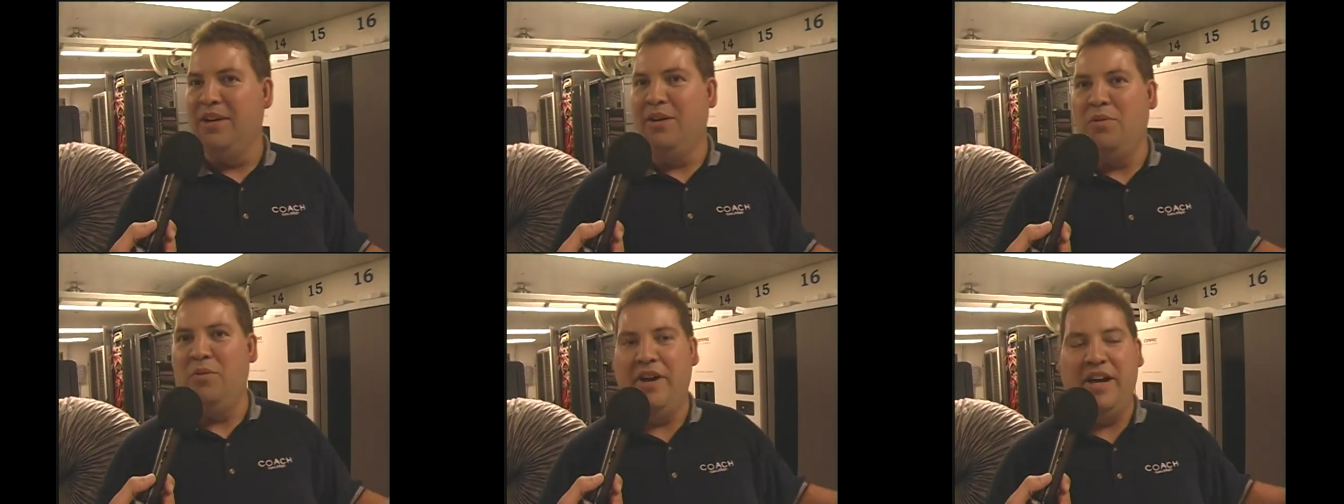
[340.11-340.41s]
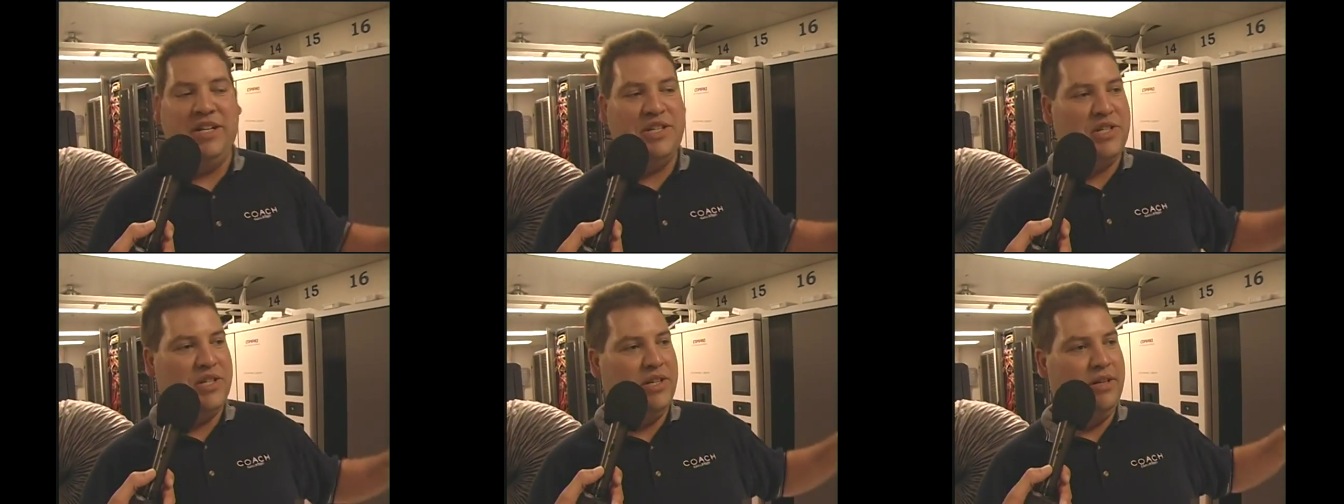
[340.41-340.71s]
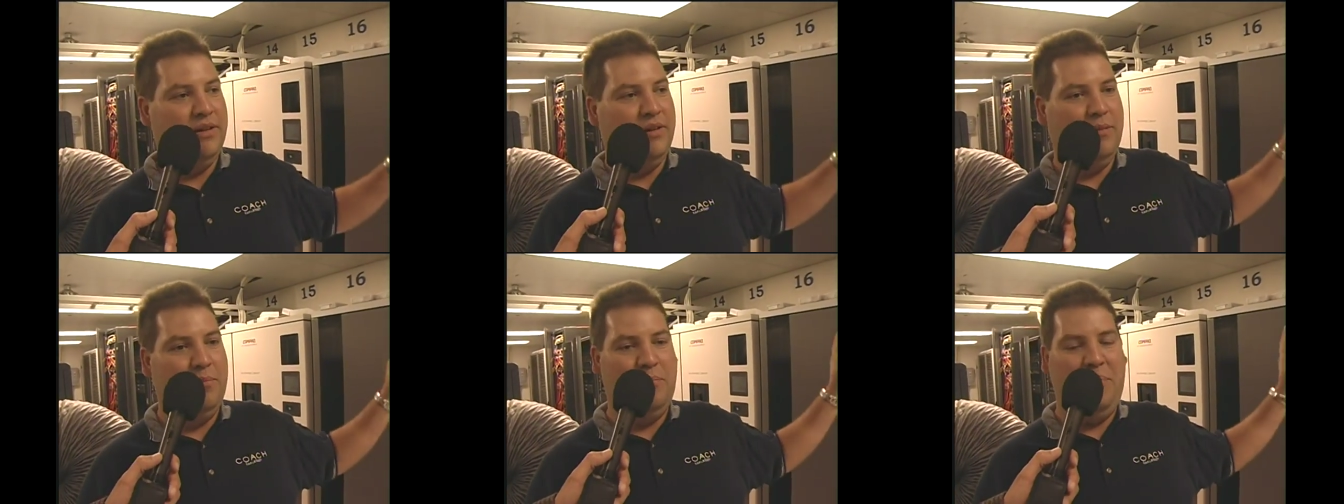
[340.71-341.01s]
which
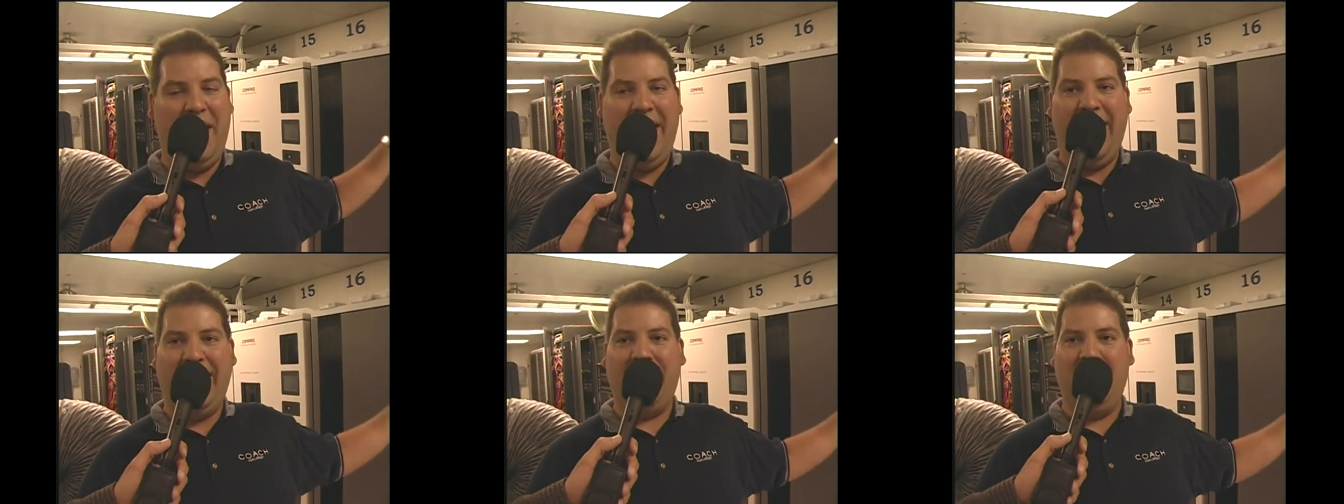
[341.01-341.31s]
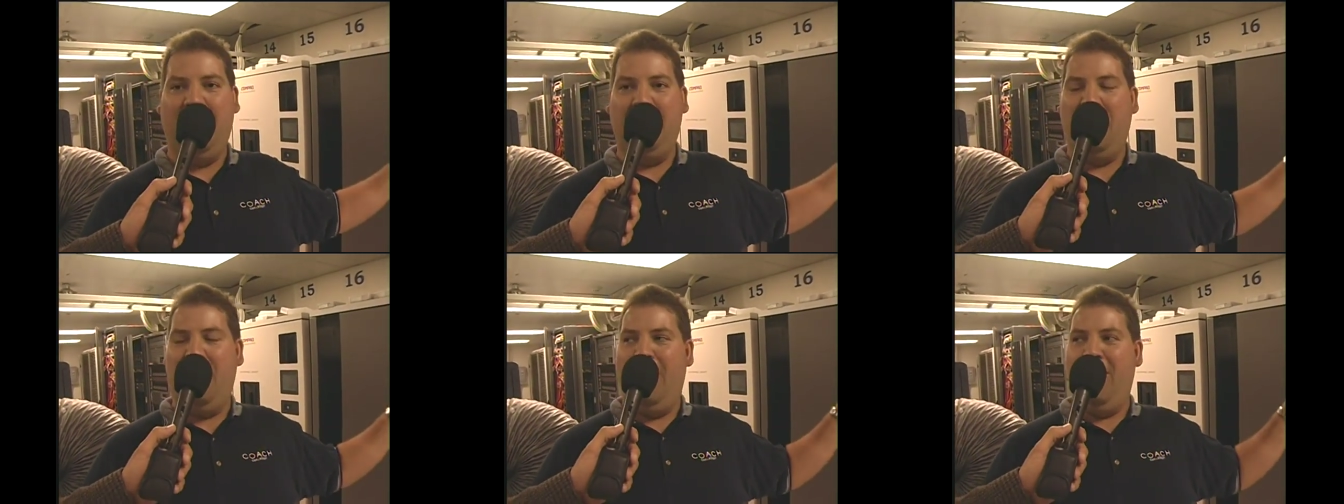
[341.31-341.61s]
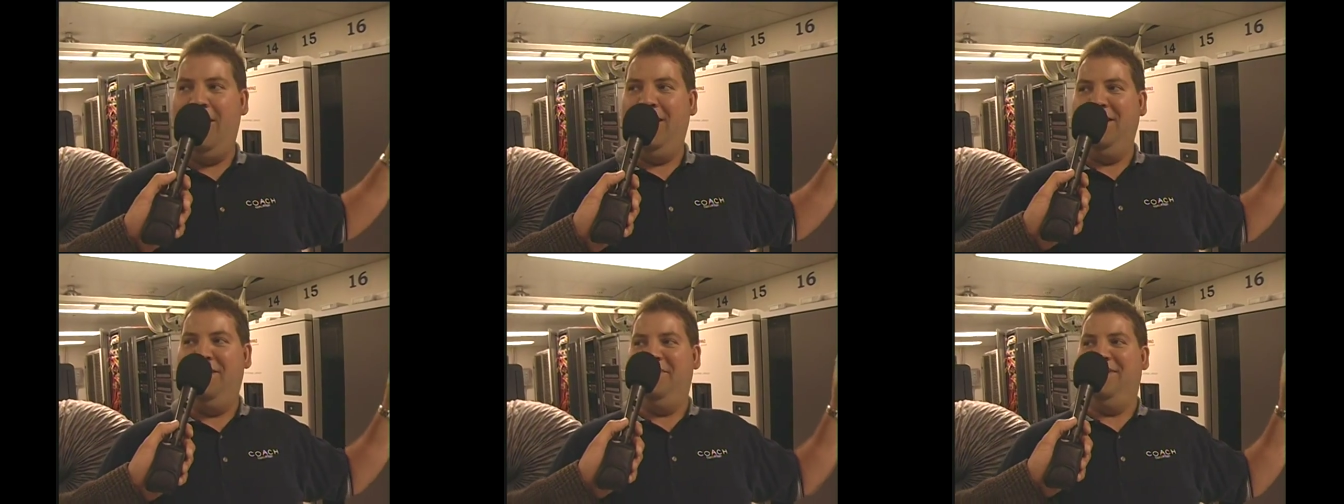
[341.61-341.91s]
back up
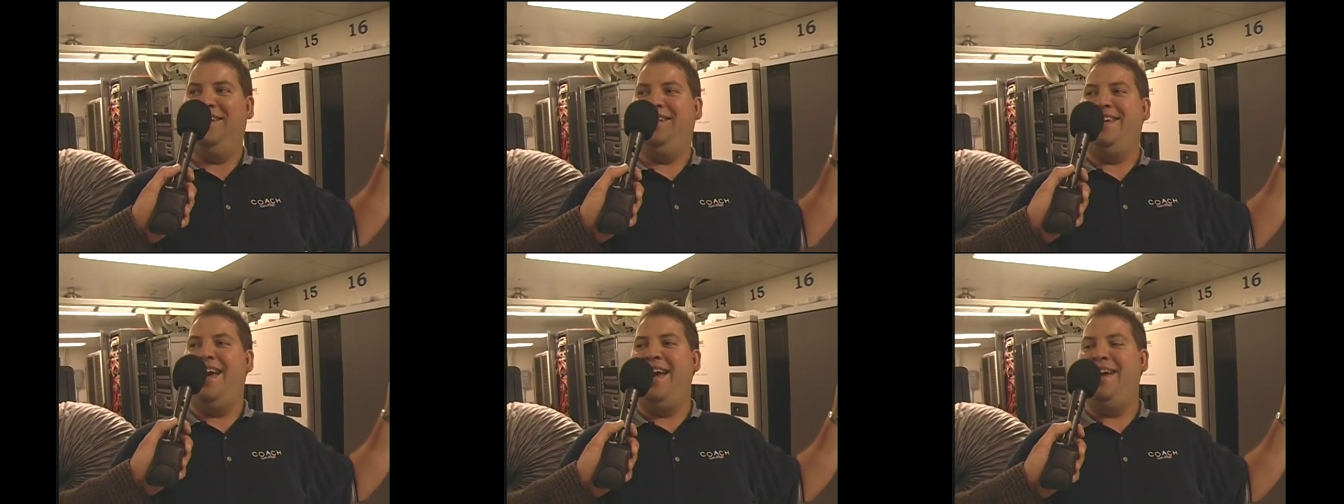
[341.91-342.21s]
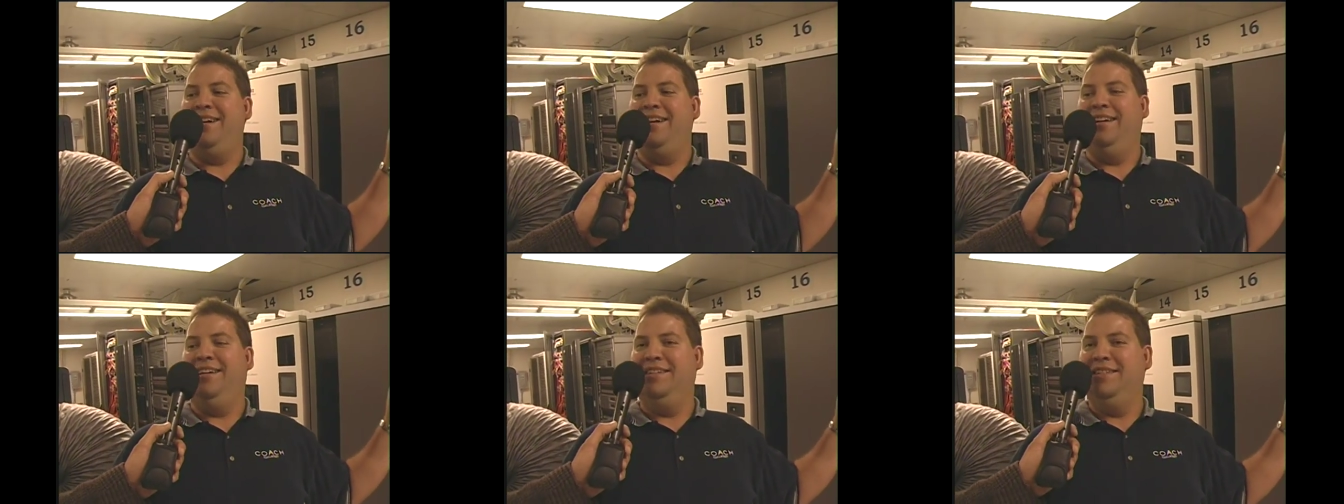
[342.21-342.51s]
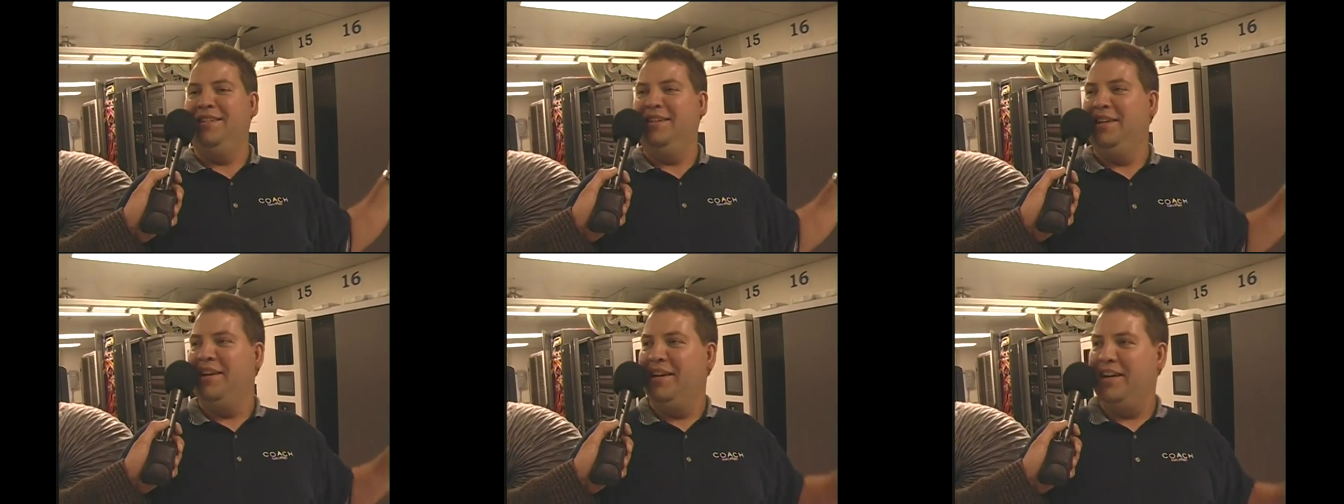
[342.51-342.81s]
all of the data.
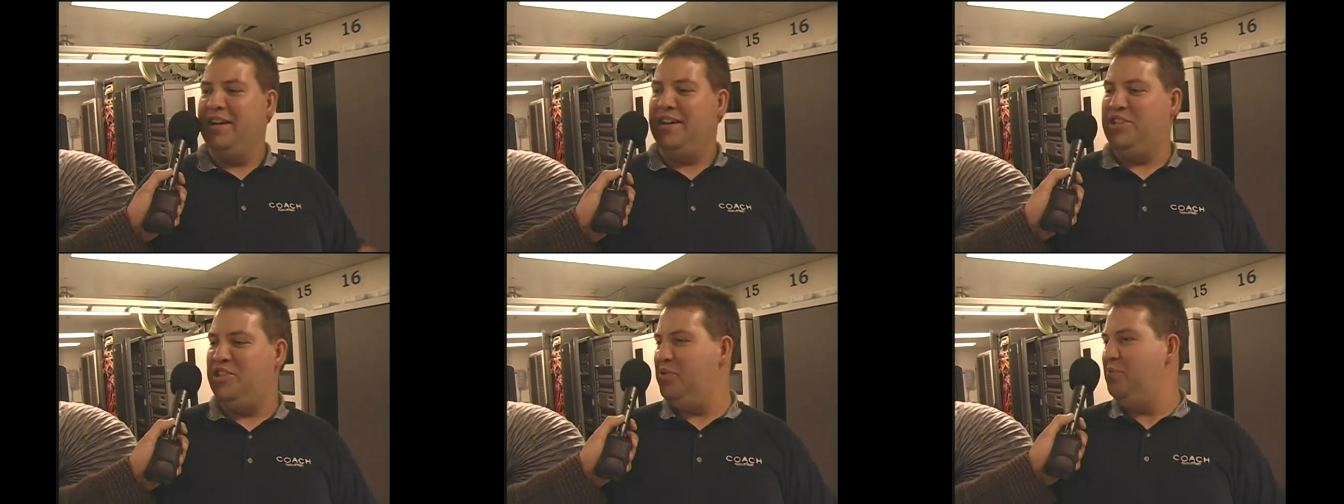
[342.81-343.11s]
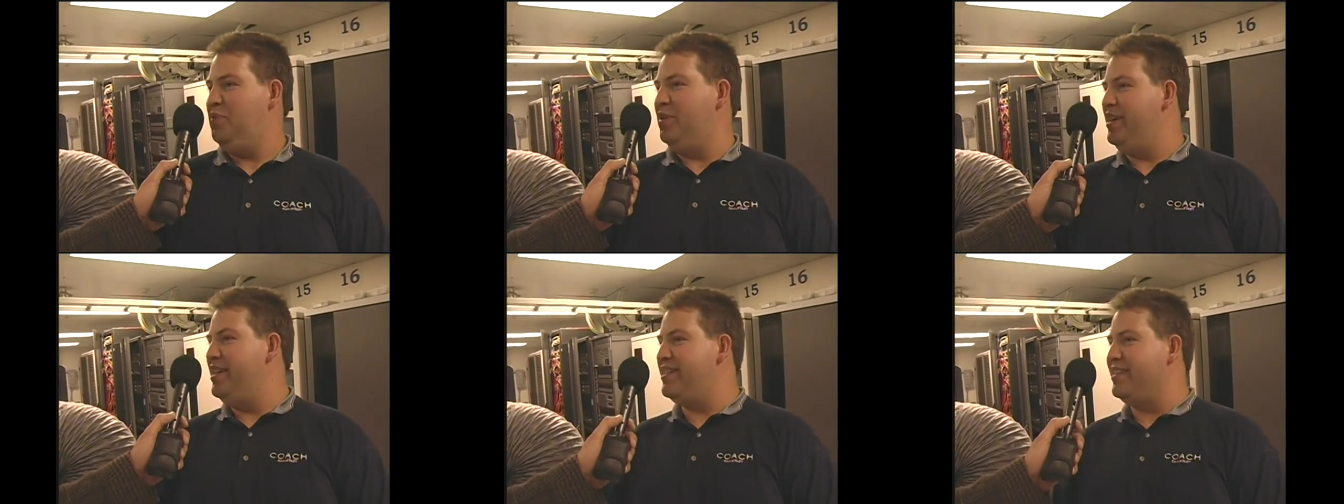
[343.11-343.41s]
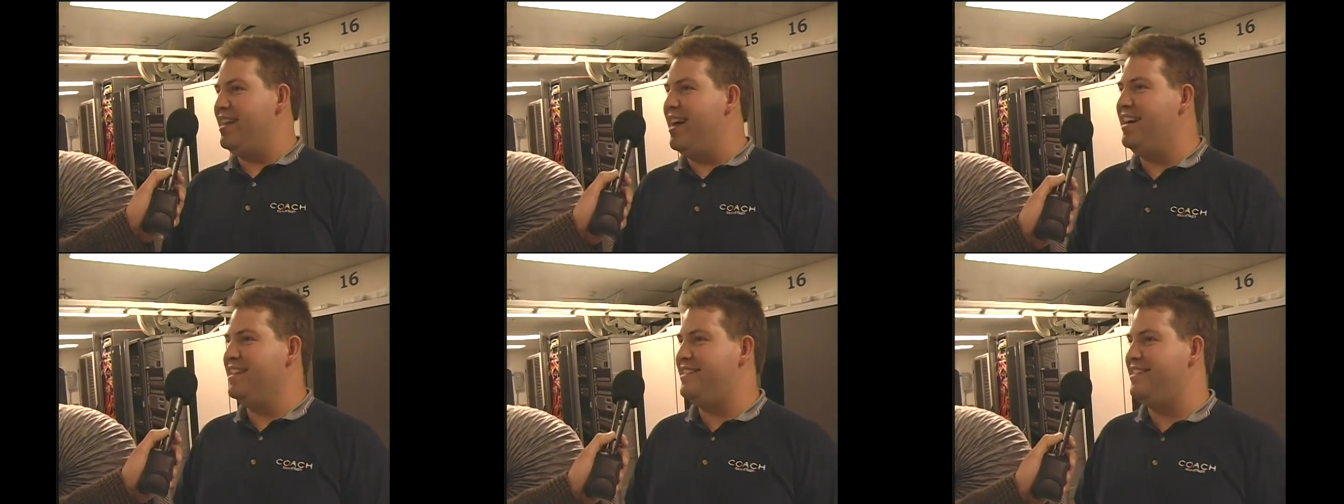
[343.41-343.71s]
Could you please
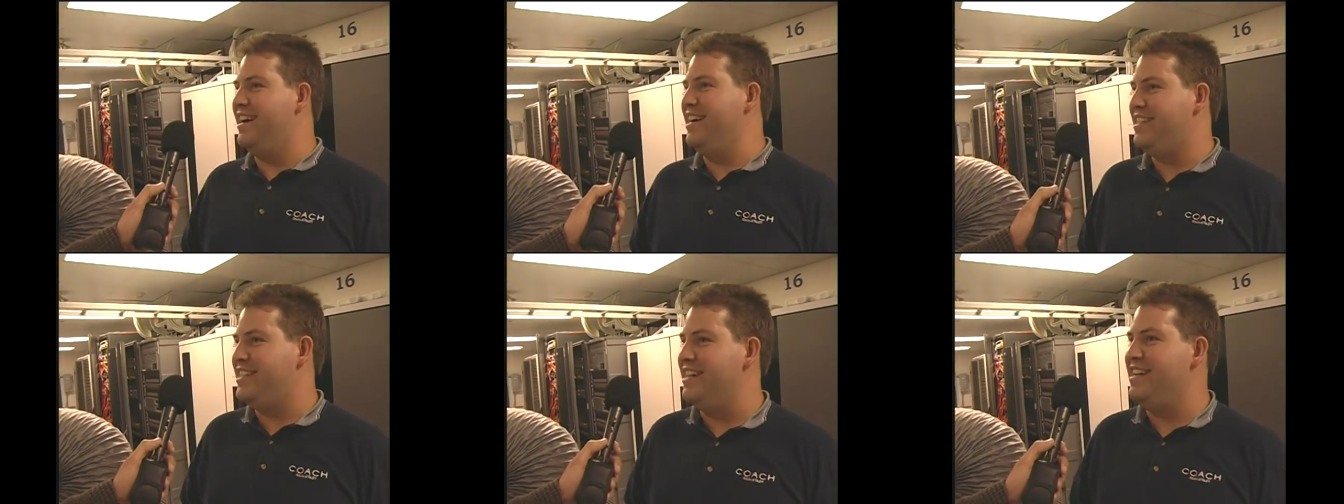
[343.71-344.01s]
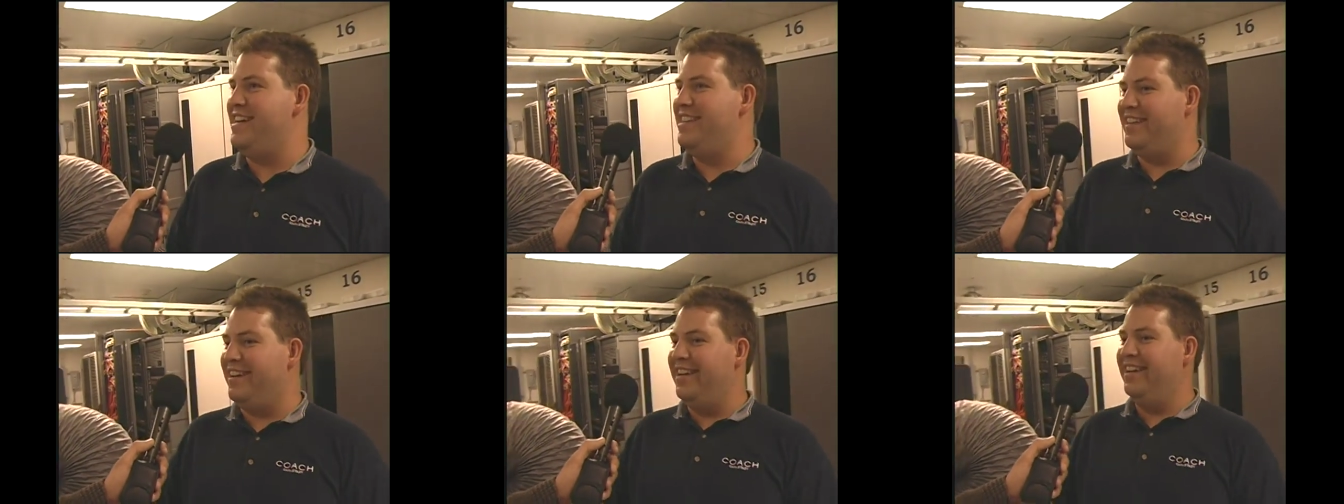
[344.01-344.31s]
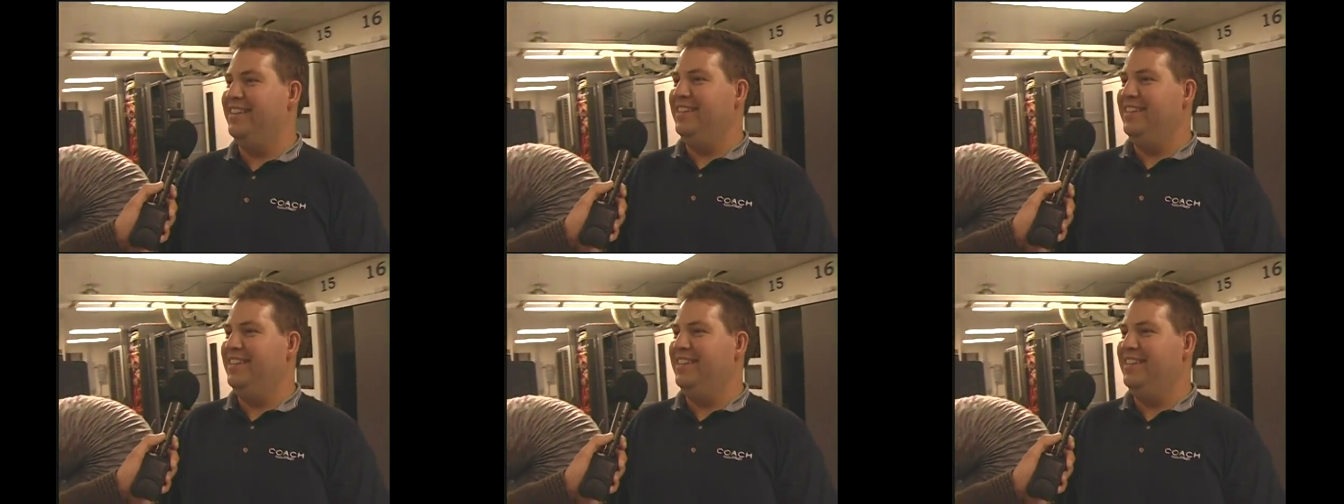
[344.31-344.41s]
not touch anything?